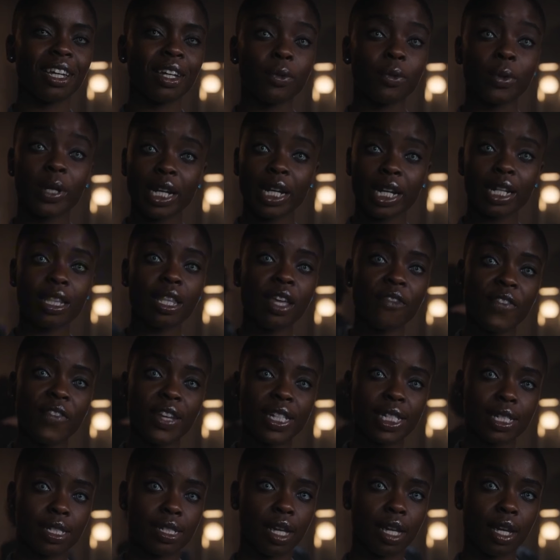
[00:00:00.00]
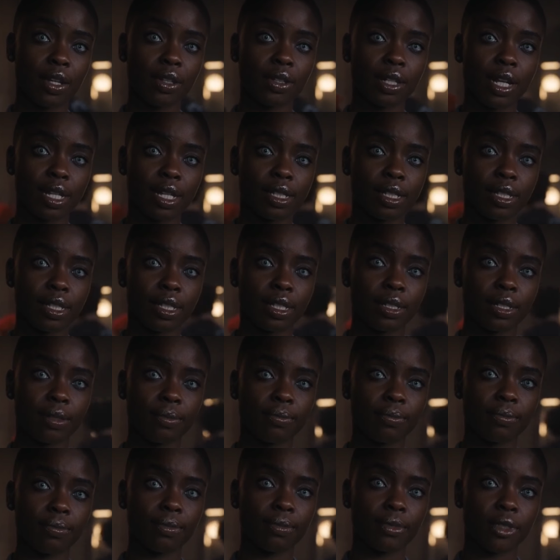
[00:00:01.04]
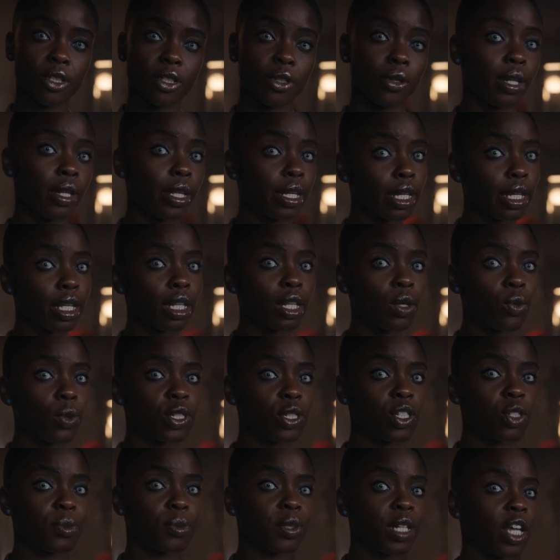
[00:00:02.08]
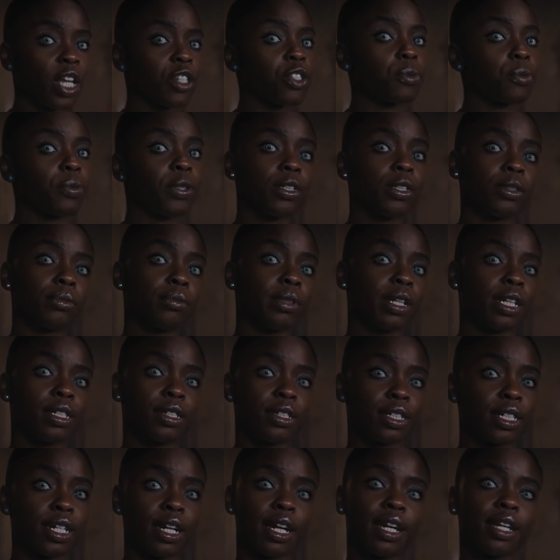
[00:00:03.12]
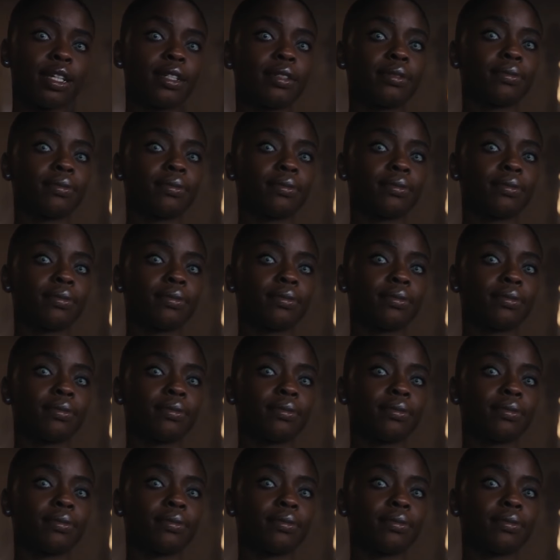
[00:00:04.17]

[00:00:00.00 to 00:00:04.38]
We're getting that fencing title next year, so don't let killing one supernatural pilgrim get to your head.